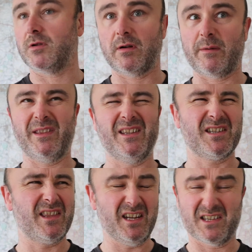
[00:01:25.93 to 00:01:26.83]
I mean,
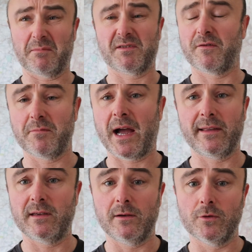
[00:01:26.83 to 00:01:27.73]
these stamps are from
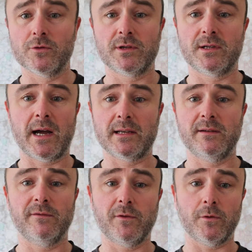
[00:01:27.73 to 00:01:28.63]
1900 to
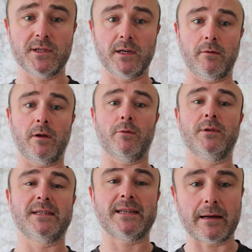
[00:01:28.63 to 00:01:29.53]
1940. I don't know
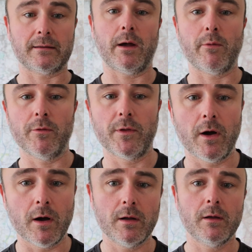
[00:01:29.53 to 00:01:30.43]
exactly how old they
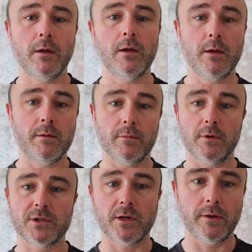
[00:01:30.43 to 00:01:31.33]
are. We'll
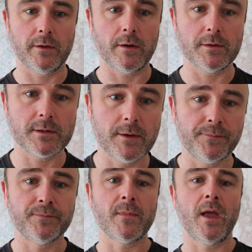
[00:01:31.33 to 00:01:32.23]
show you those.
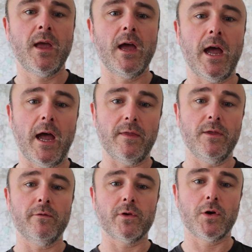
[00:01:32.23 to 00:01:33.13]
The
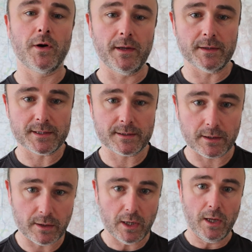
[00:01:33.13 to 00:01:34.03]
other coins
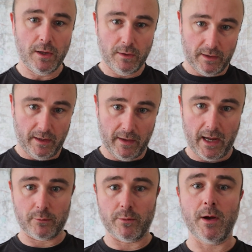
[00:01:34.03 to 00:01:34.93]
that they
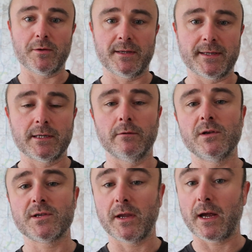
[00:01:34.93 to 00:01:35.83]
had were mostly silver,
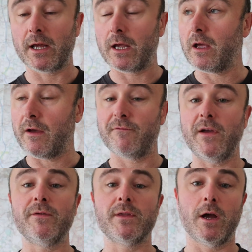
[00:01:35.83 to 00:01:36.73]
so you had a
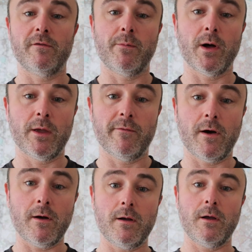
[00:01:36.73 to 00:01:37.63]
fifth of a
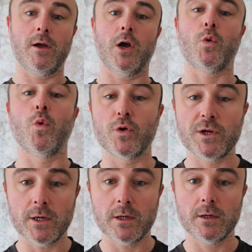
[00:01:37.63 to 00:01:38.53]
Bolivar, a
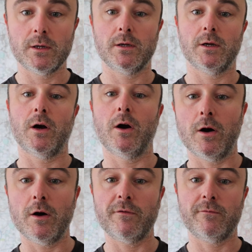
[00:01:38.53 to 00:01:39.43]
quarter, a
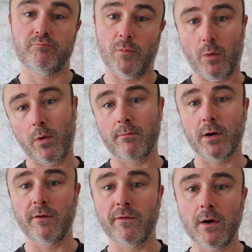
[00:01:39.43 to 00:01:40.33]
half, a 1
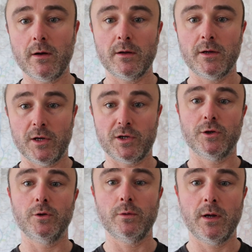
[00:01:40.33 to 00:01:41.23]
Bolivar, a
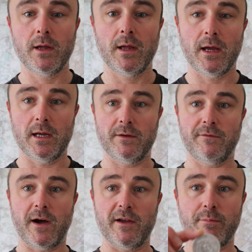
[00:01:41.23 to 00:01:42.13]
2, and a
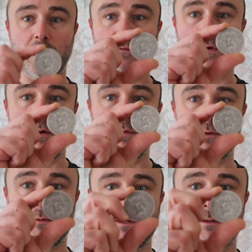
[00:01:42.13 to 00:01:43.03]
5 Bolivar, which
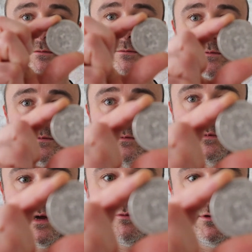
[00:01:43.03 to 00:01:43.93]
was
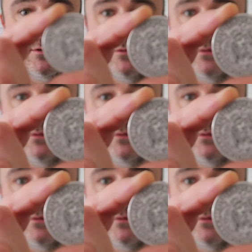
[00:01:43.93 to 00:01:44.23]
that one.